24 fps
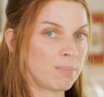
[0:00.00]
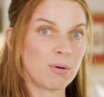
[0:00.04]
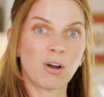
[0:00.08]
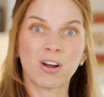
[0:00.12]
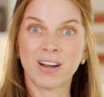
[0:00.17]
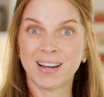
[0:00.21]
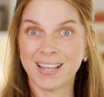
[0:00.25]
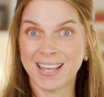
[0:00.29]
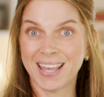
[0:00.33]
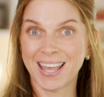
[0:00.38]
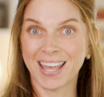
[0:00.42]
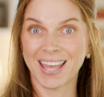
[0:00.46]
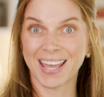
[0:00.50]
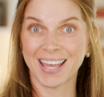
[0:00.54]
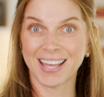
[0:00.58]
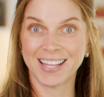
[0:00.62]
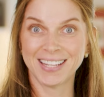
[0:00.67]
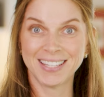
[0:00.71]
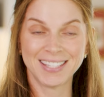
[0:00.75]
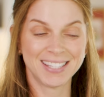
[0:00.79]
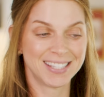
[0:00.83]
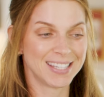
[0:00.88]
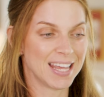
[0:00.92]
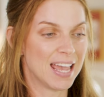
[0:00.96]
Barn
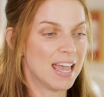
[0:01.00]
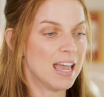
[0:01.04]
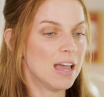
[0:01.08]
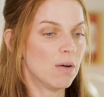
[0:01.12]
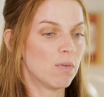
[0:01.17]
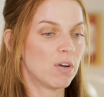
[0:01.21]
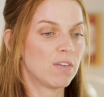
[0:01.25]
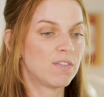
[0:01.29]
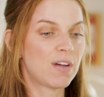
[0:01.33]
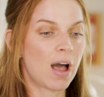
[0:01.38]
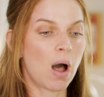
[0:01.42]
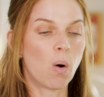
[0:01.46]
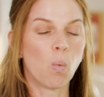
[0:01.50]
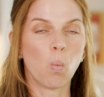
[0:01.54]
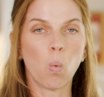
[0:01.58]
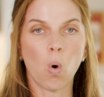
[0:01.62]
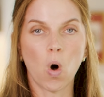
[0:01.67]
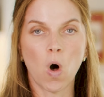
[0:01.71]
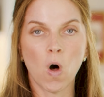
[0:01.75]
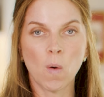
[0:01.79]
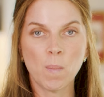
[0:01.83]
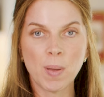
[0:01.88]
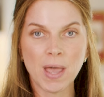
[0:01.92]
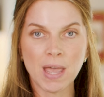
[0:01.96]
Kids. We've got
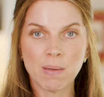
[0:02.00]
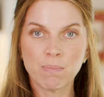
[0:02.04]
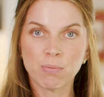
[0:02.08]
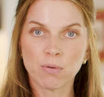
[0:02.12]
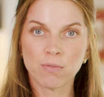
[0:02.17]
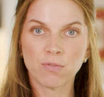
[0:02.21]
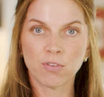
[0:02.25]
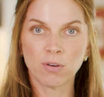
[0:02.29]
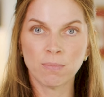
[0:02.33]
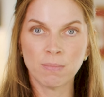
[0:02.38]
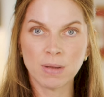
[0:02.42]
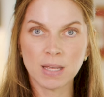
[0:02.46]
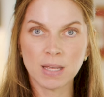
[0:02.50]
wallpaper from